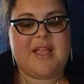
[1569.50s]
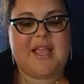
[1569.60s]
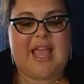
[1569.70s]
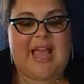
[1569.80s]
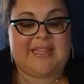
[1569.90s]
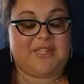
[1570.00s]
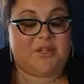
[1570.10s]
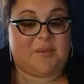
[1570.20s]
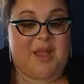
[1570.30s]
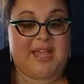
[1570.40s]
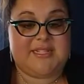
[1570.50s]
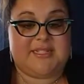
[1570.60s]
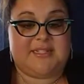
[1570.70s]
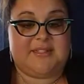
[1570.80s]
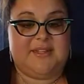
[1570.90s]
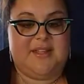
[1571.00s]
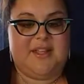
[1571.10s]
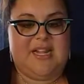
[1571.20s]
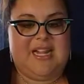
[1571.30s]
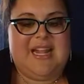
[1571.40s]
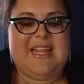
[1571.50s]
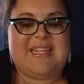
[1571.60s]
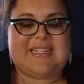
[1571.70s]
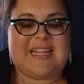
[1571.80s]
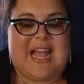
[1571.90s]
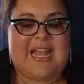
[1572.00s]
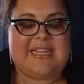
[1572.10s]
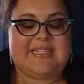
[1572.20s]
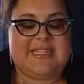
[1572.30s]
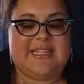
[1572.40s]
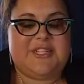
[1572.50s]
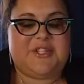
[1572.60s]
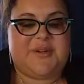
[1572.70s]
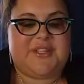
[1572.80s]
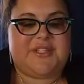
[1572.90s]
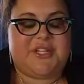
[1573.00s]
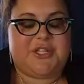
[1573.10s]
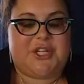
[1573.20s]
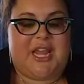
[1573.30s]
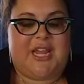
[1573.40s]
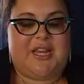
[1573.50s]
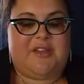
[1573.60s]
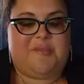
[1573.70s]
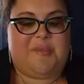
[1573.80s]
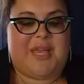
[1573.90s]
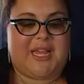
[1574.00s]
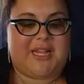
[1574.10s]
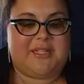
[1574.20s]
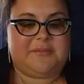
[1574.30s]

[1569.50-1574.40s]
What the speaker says: At the horizon, the sky is an interesting shade of pink,